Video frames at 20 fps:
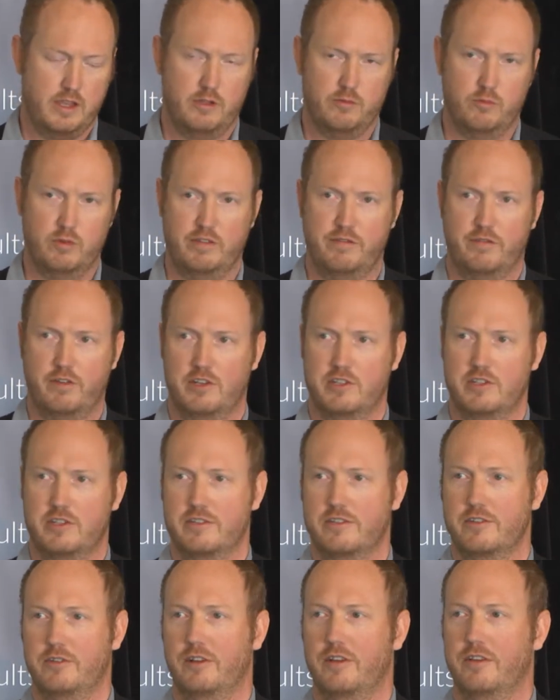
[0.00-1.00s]

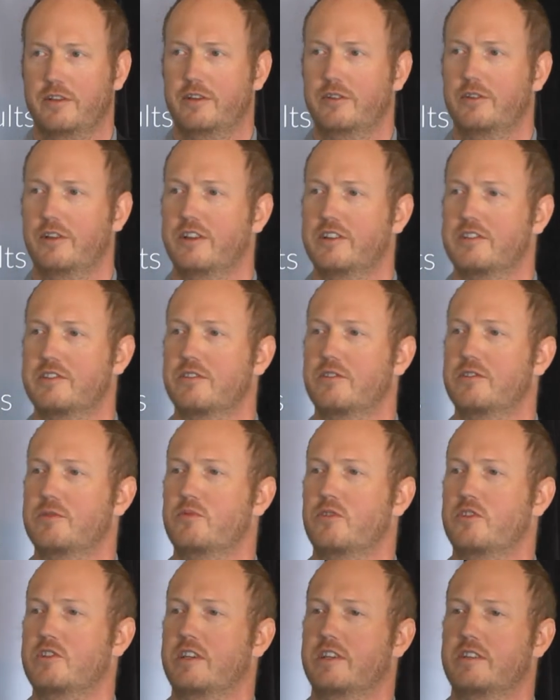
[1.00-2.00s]
Refreshes. Who likes those
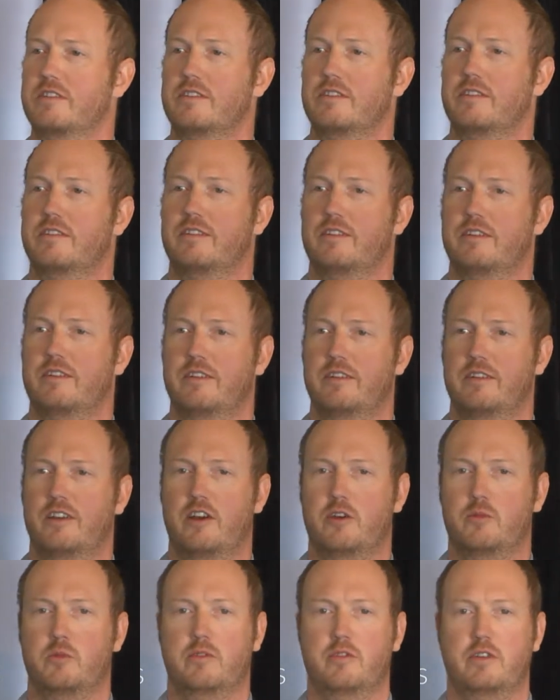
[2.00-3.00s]
projects?
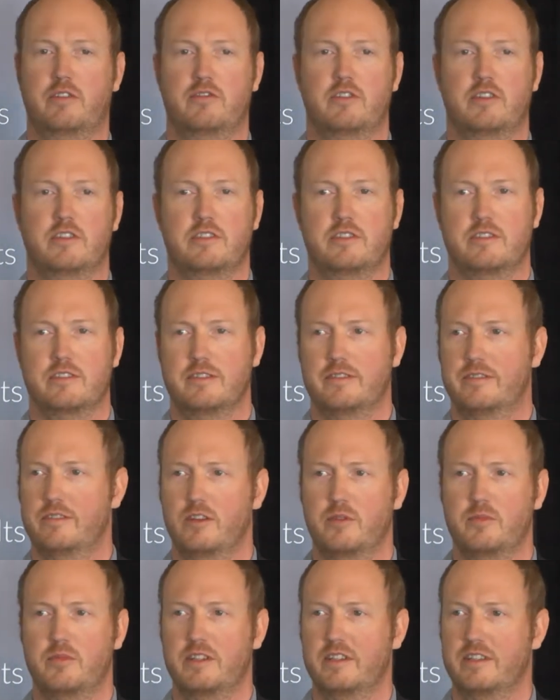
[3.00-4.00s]
Hardware refreshes.
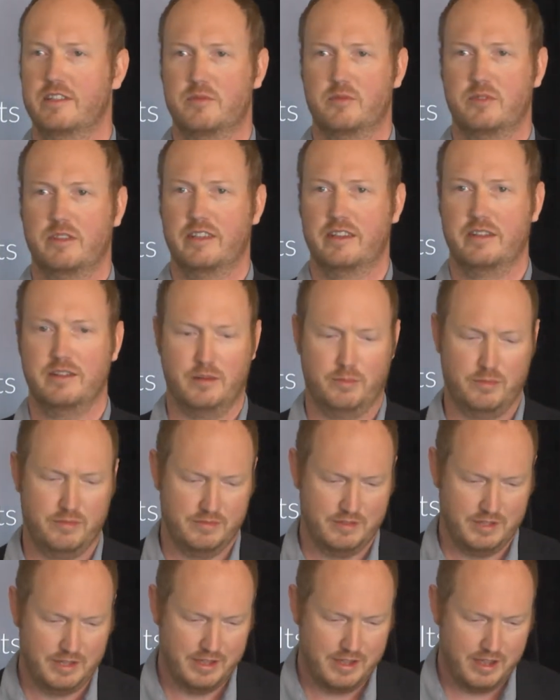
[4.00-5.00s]
Nobody has put their hand up.
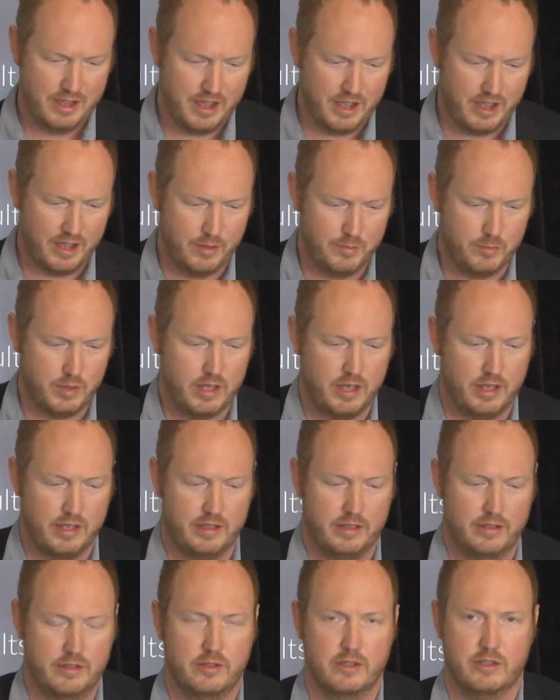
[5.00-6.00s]

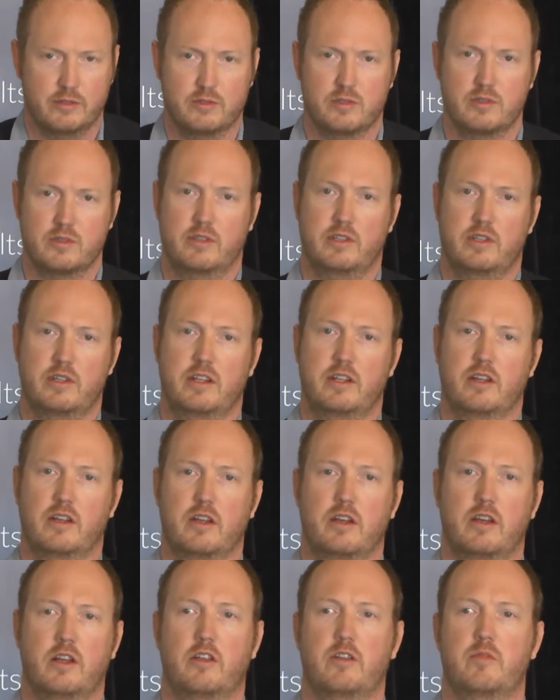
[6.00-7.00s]
And also you need
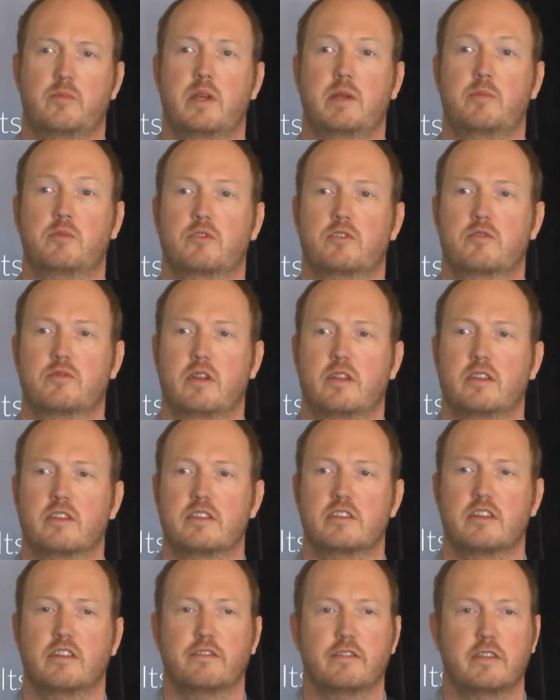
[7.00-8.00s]
a lot of people to run this
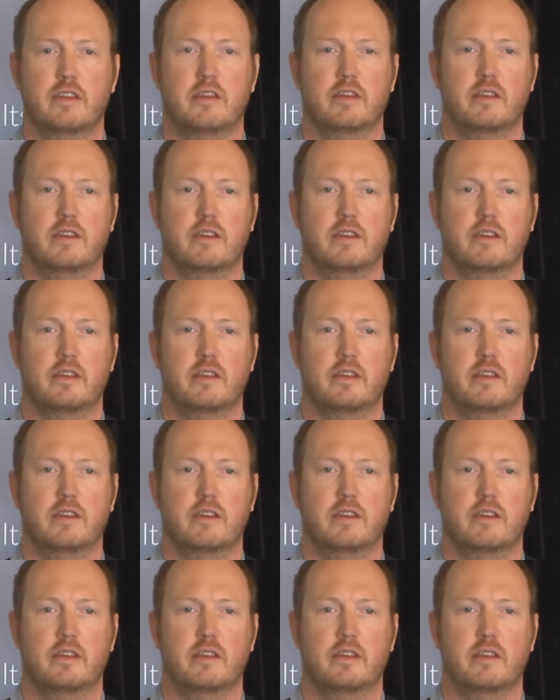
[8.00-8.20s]
stuff.